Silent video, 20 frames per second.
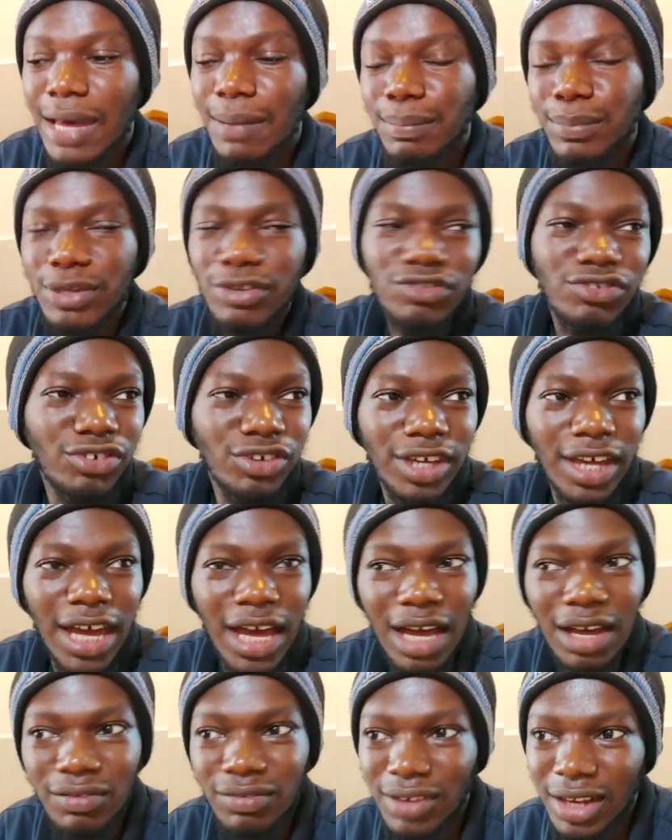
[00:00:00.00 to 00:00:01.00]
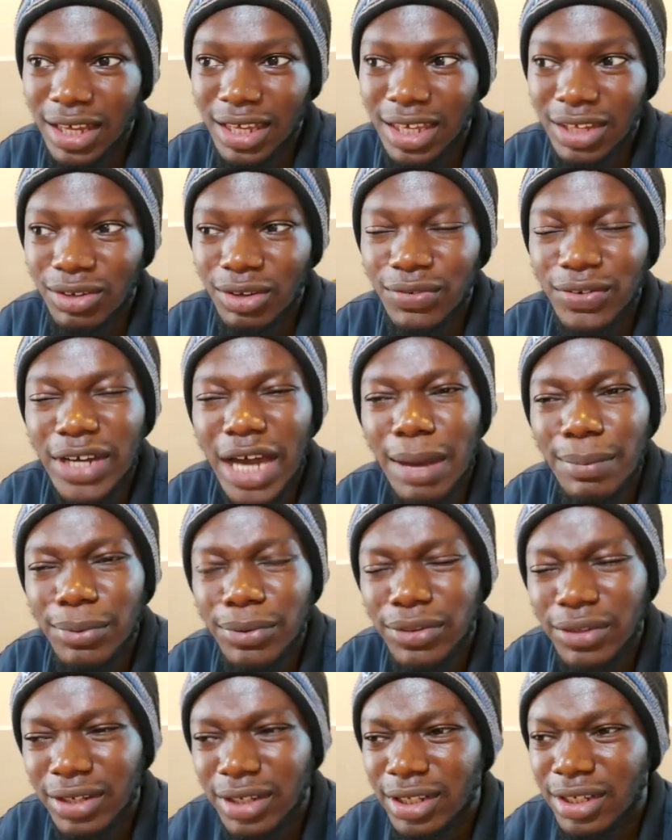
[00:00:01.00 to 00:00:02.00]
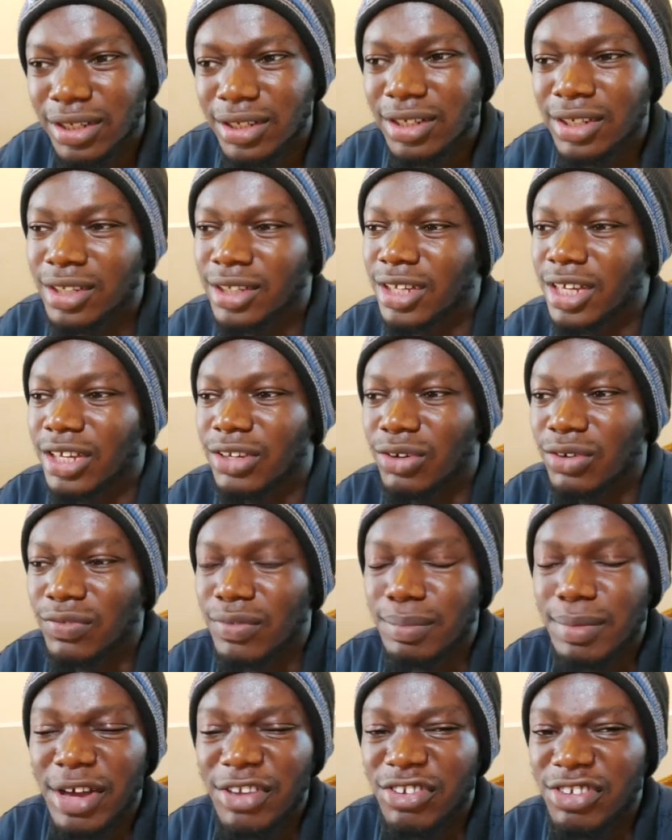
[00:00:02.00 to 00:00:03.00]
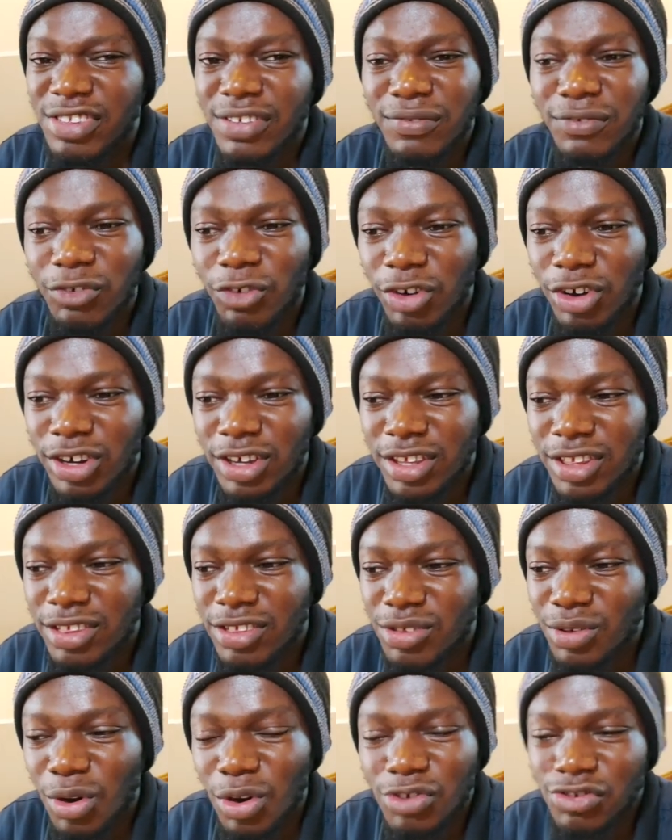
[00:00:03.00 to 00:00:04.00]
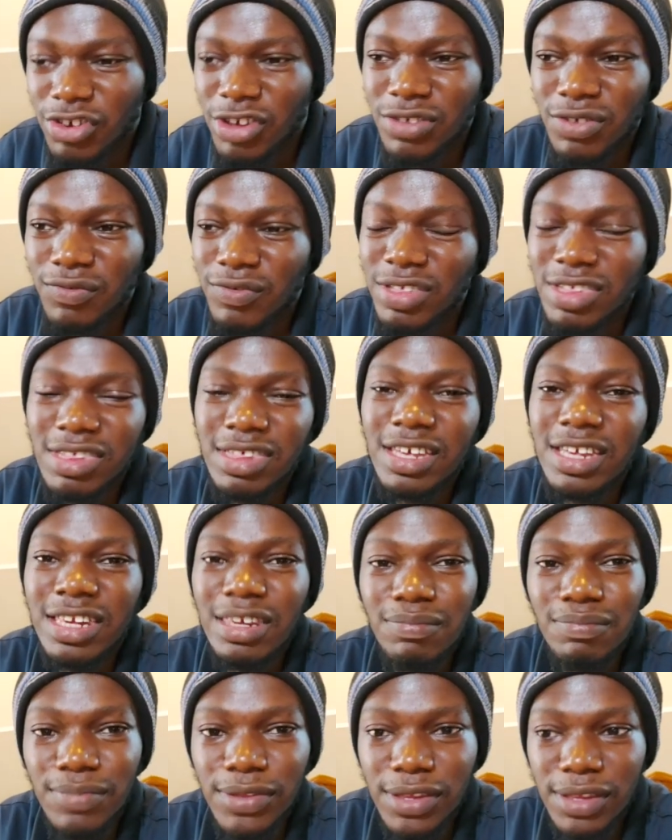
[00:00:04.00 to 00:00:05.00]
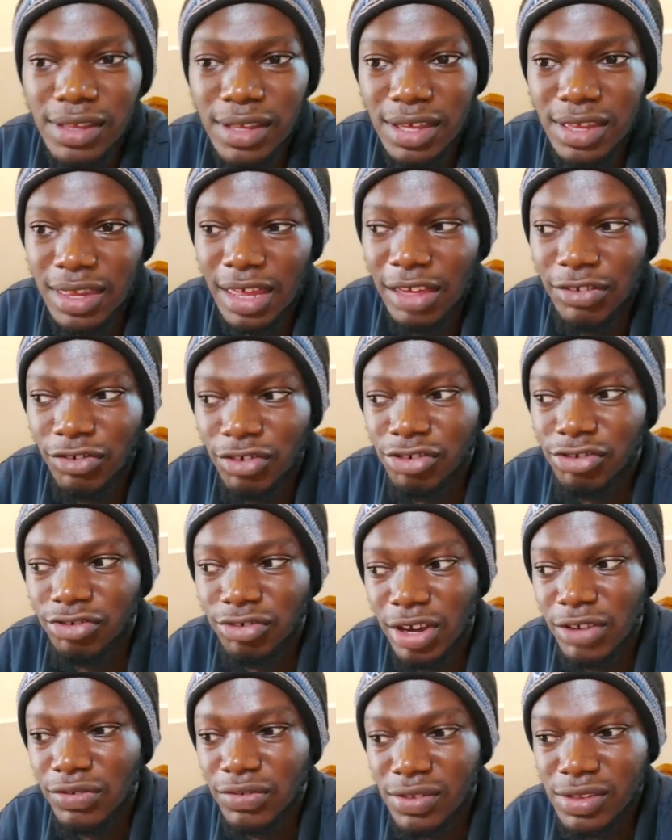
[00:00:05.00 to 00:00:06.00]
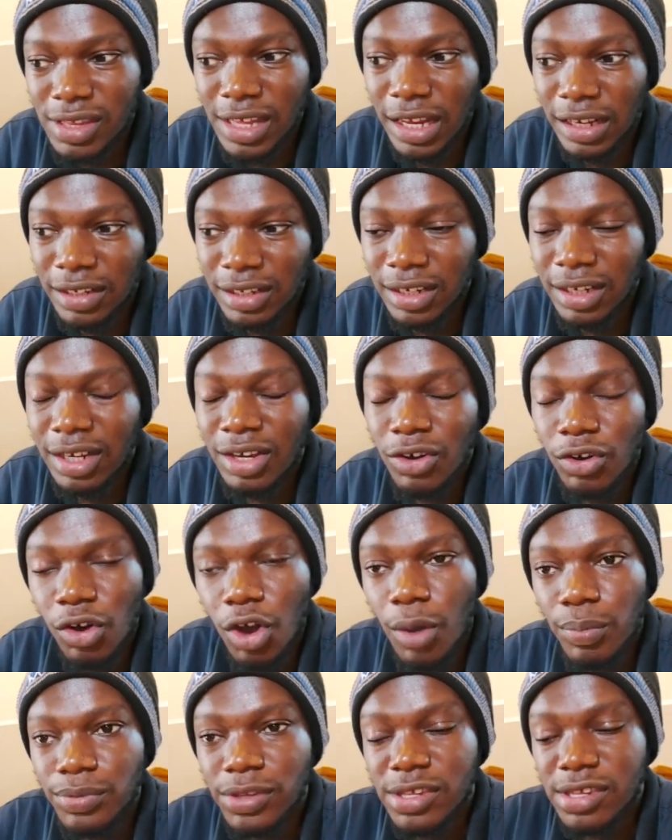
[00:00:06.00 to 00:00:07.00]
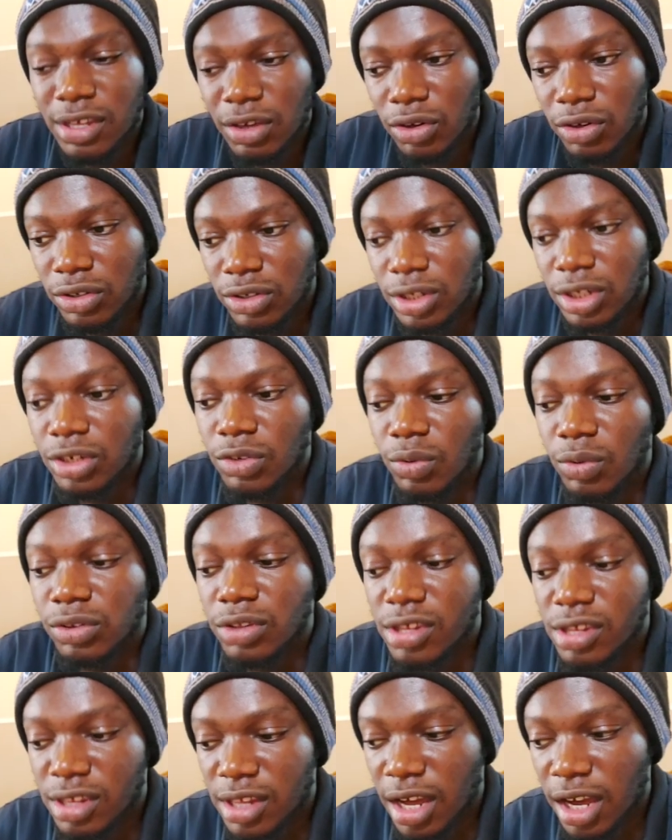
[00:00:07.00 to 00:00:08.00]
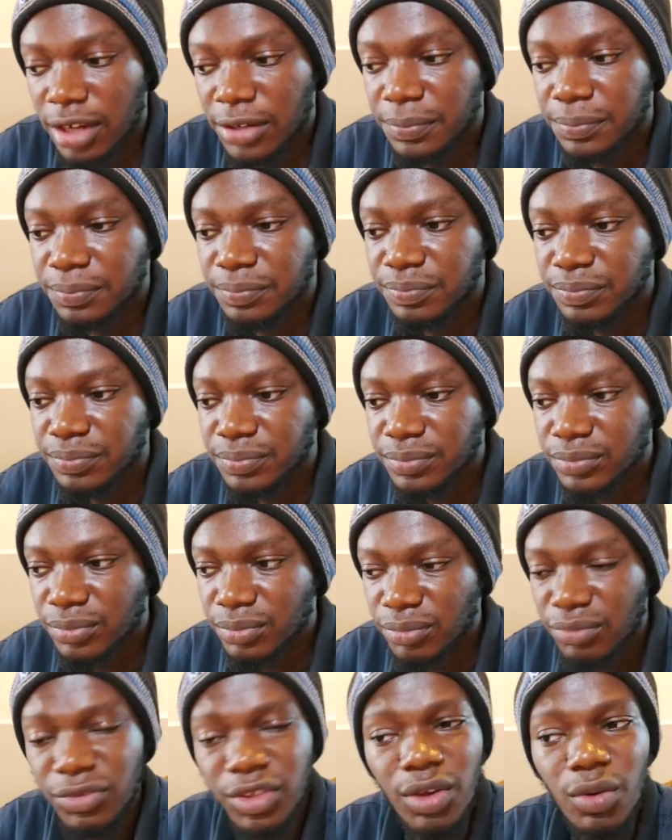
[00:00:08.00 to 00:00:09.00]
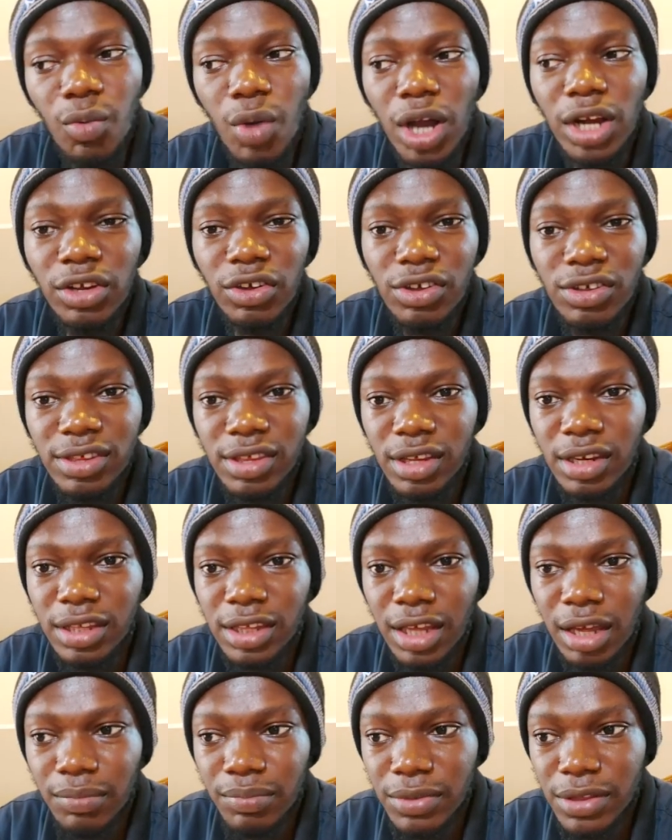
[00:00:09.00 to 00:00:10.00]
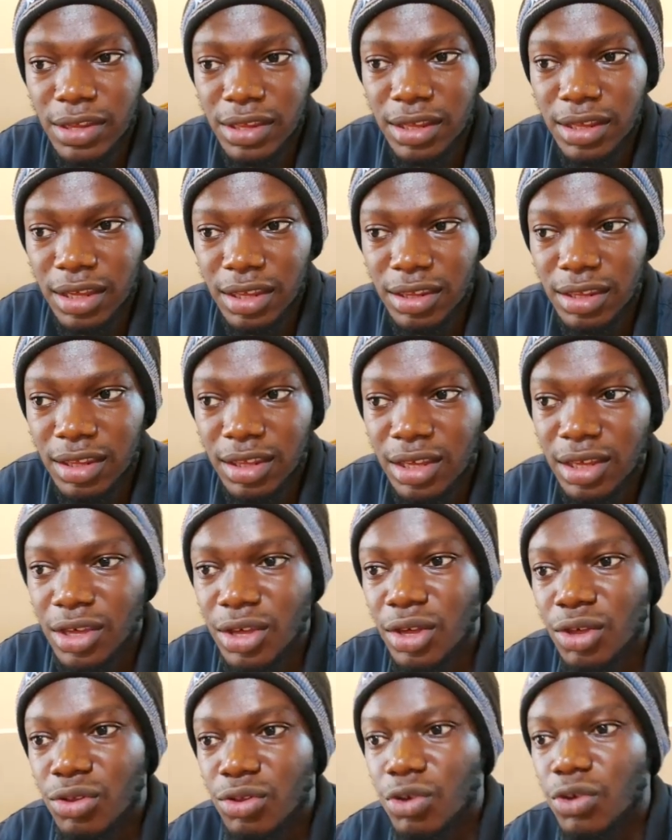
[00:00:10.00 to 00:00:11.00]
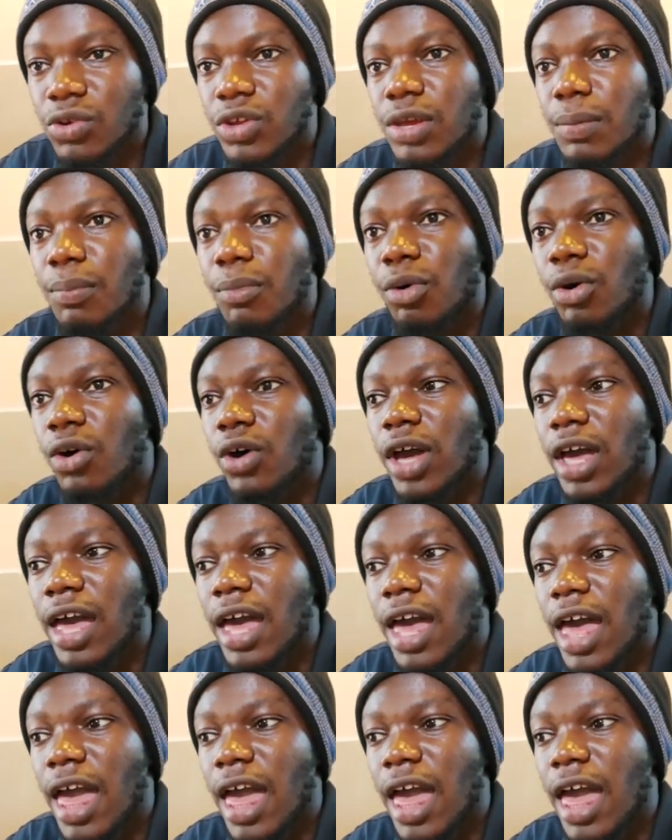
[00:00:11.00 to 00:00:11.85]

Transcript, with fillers: Make sure you have like enough capital, enough emergency funds, or just even stay in the business and just try to start up the second thing you want to start while you're still in that business. So the more